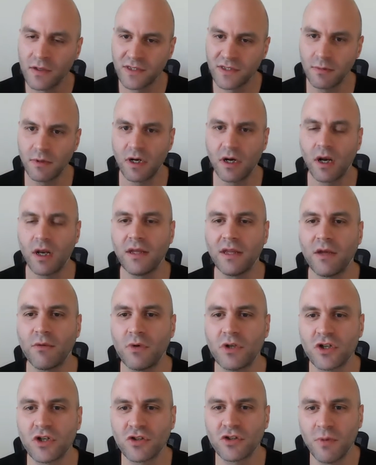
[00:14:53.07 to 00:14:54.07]
Similarly,
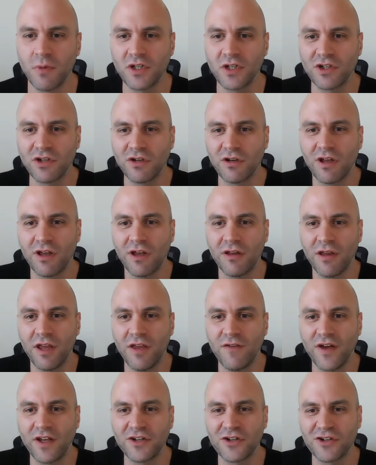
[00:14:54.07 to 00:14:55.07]
that we just mentioned,
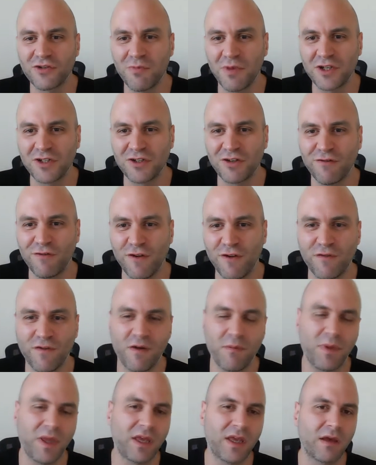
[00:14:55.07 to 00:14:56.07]
Ivan just mentioned
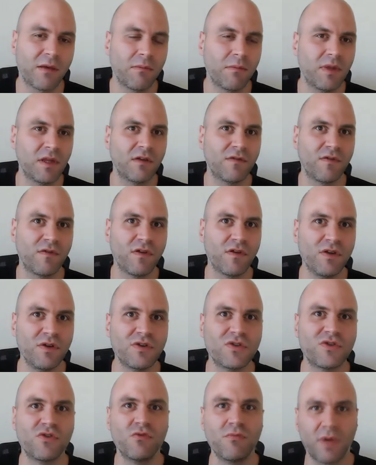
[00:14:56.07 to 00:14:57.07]
FIFA being a bit of a
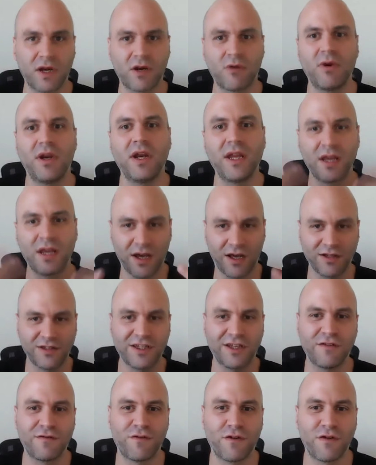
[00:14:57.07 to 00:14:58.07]
newsroom by creating
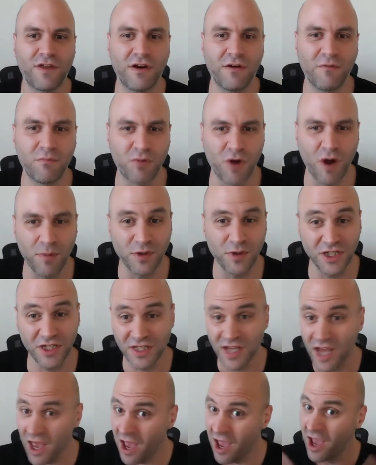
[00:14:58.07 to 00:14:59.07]
content for their
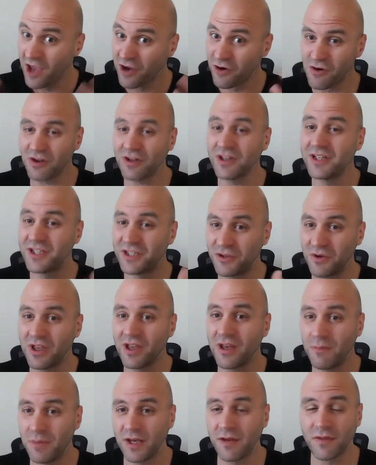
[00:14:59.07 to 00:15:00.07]
properties. Google is
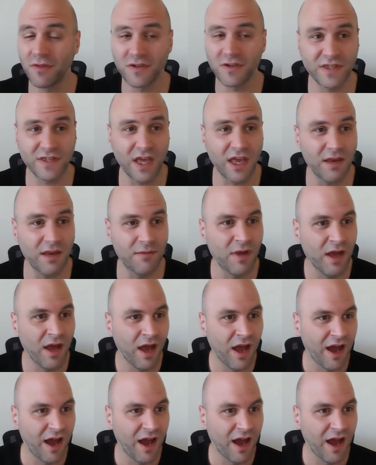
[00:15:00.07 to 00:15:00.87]
doing a bit of the same.